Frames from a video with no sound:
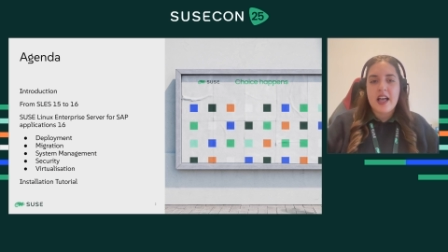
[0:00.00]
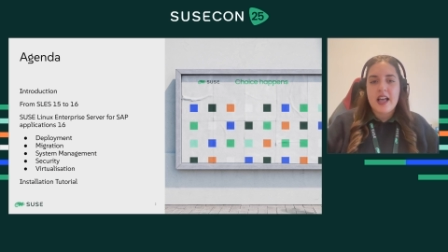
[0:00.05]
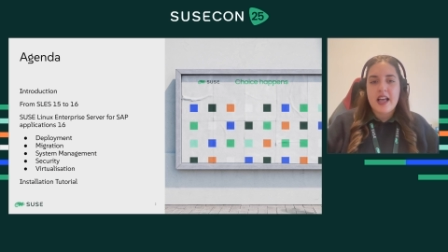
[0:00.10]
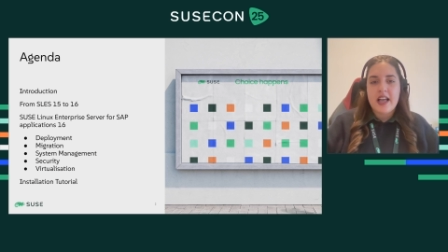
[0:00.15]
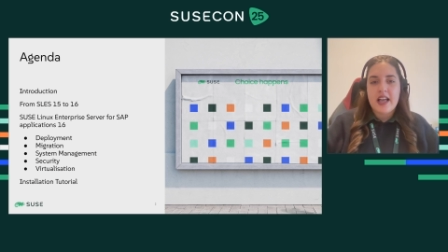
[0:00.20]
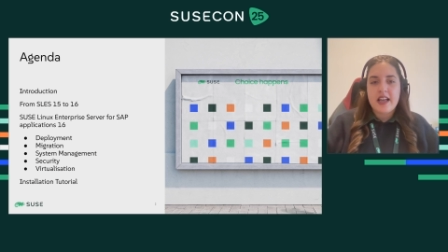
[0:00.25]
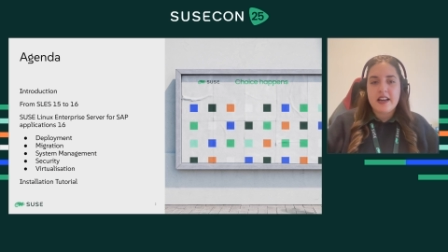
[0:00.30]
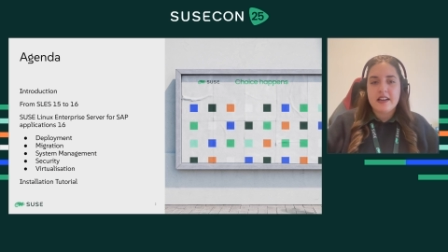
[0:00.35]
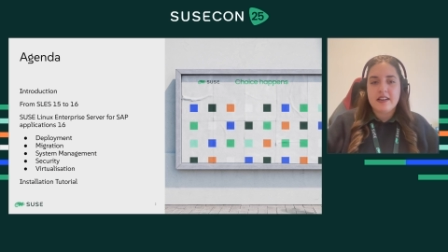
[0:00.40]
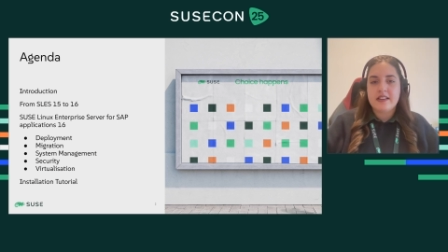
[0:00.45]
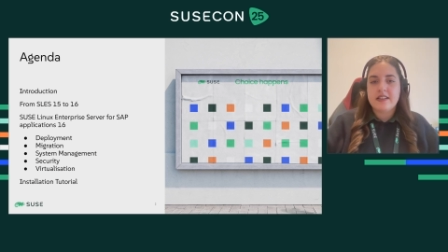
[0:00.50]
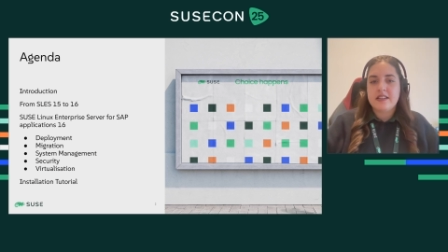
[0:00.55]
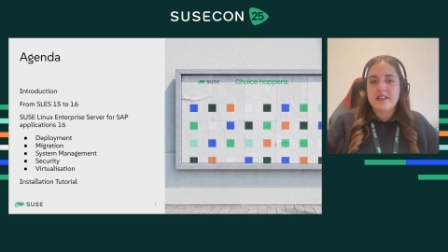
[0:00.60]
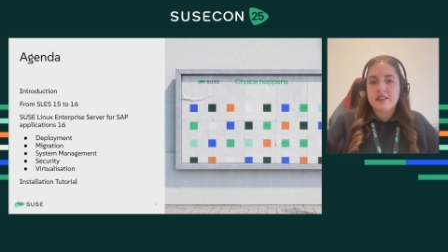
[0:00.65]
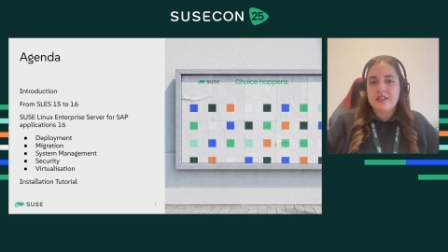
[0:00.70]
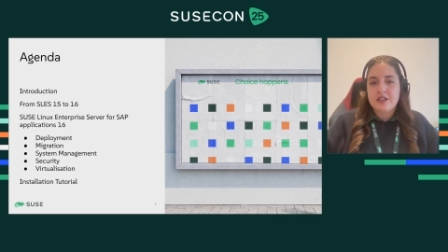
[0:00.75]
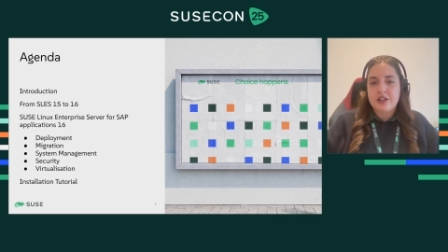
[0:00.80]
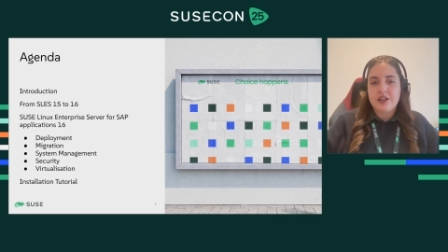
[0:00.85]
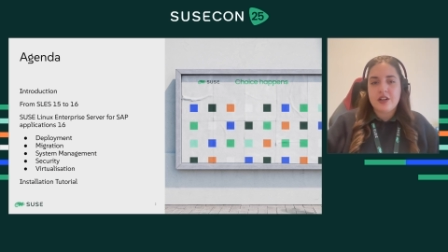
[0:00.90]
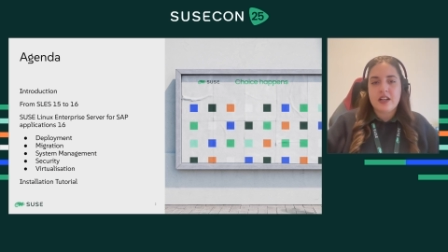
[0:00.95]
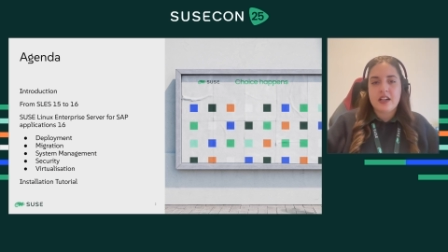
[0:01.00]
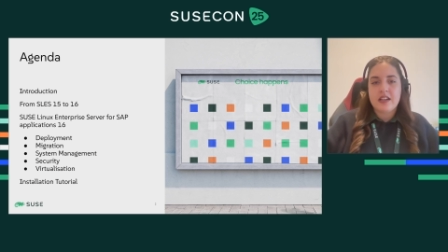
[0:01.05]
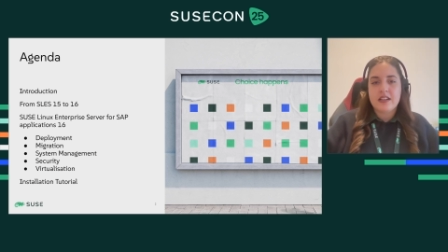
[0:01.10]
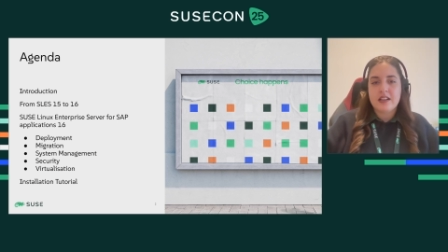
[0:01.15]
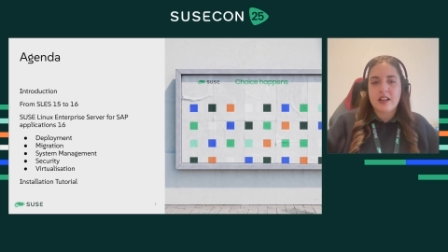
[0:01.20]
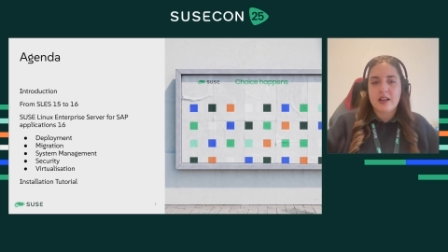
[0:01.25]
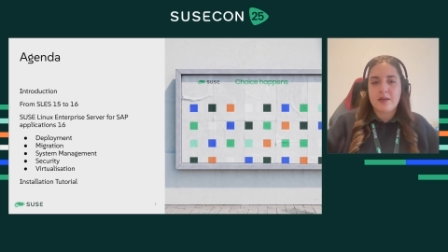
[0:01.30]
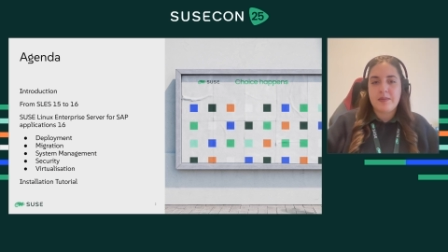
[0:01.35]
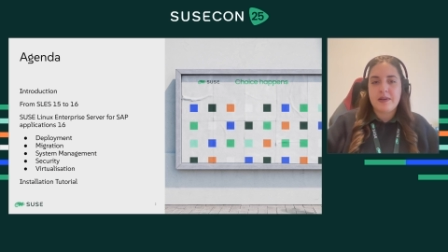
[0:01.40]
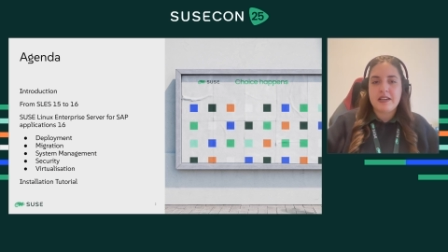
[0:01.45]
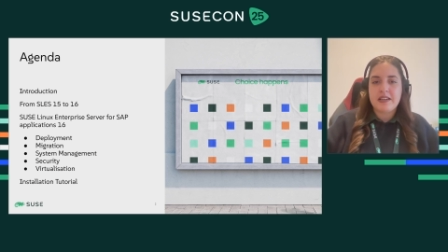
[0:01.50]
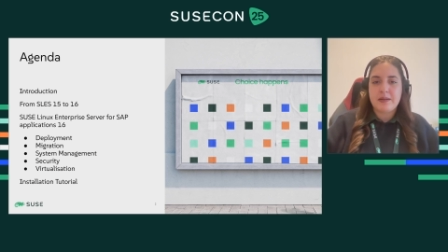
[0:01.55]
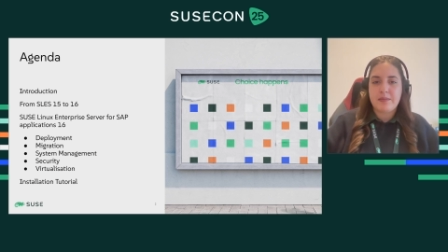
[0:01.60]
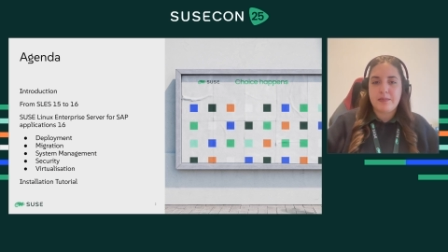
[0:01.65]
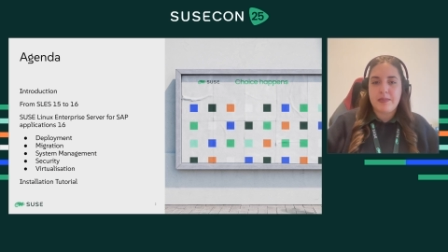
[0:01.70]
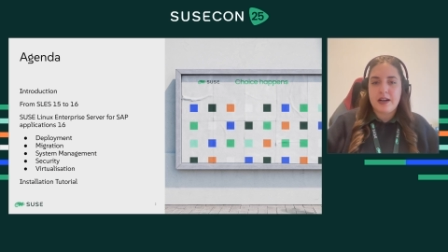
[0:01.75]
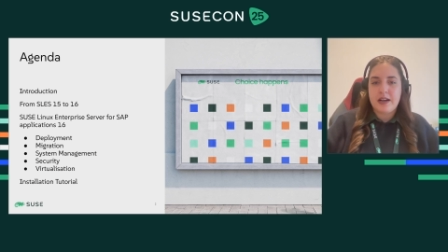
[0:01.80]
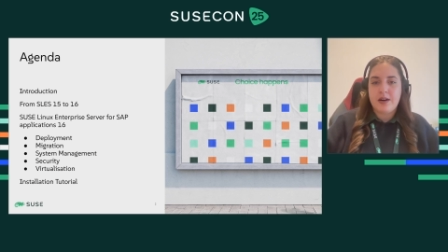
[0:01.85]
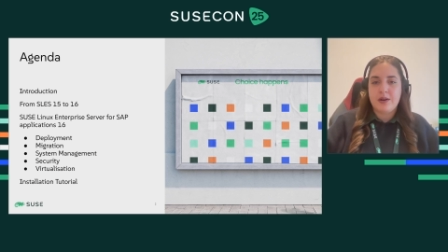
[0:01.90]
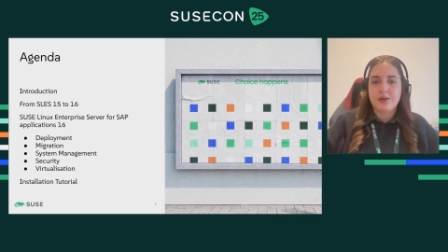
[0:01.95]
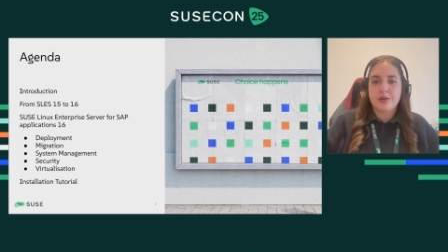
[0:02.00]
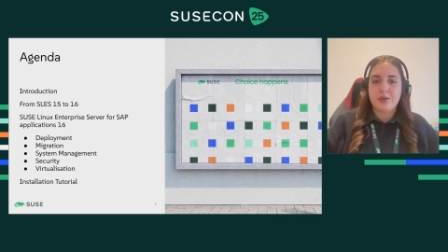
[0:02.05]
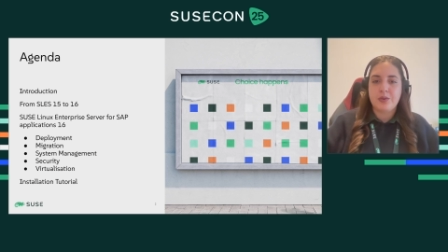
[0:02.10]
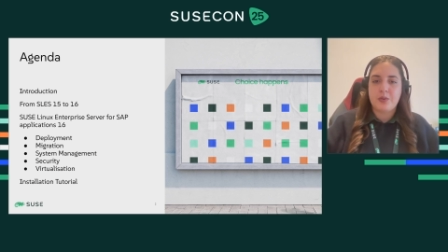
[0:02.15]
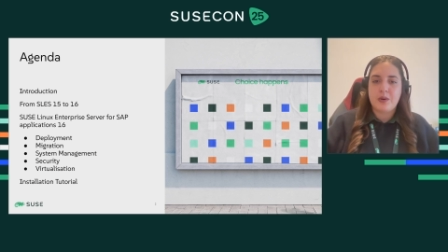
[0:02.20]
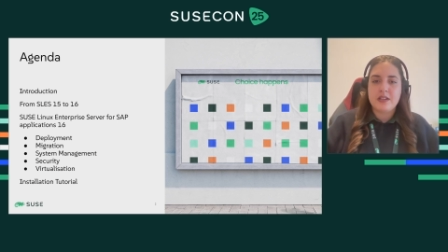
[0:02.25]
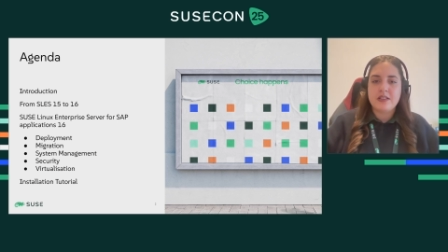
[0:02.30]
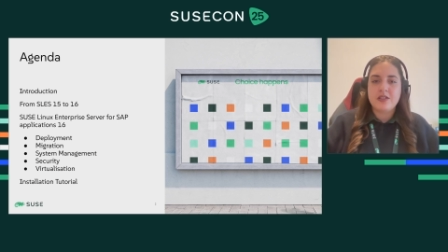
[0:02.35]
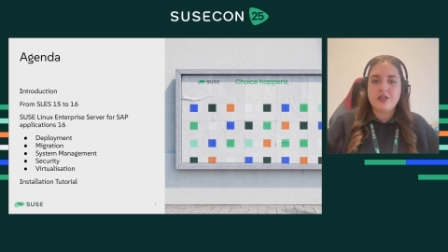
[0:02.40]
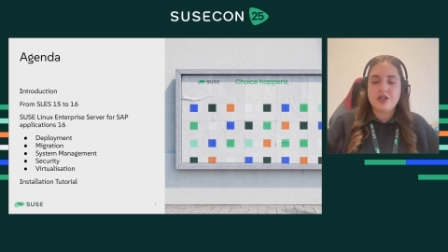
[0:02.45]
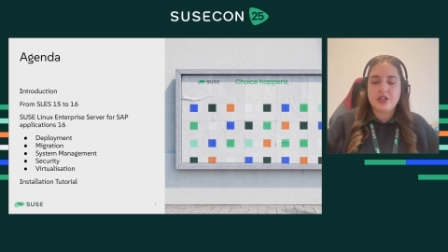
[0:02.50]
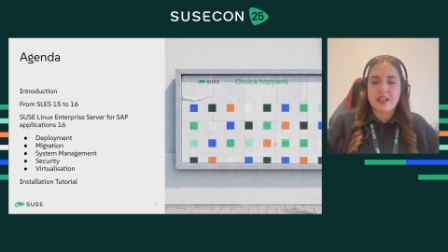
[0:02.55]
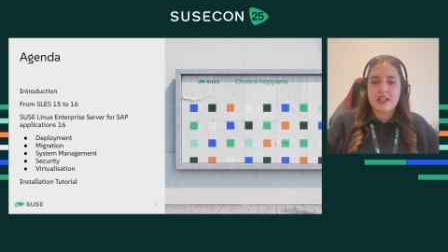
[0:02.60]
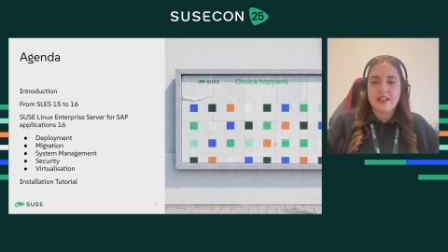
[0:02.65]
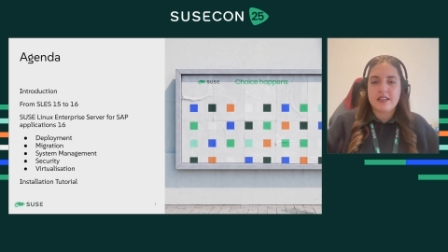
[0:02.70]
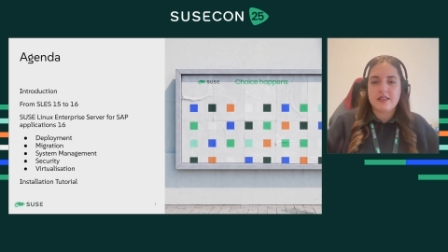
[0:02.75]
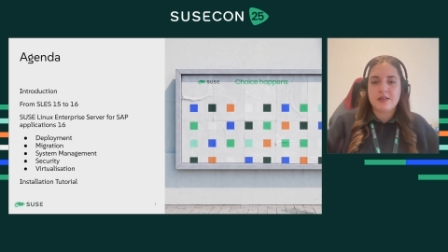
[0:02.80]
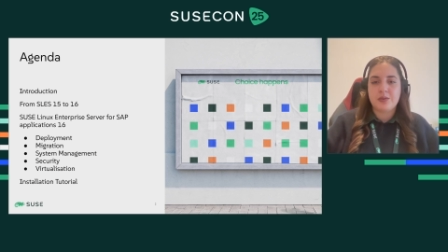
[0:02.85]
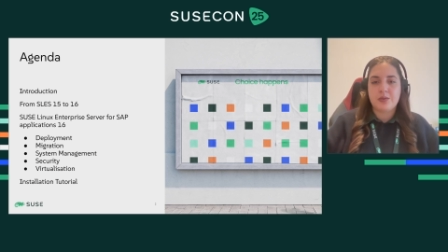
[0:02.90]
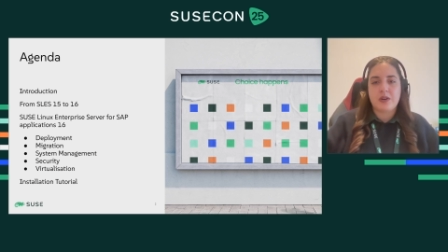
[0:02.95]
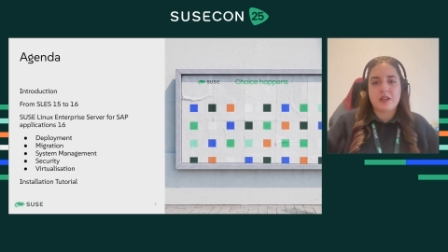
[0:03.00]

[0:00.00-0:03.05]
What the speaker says: and talk a little bit about what's changed,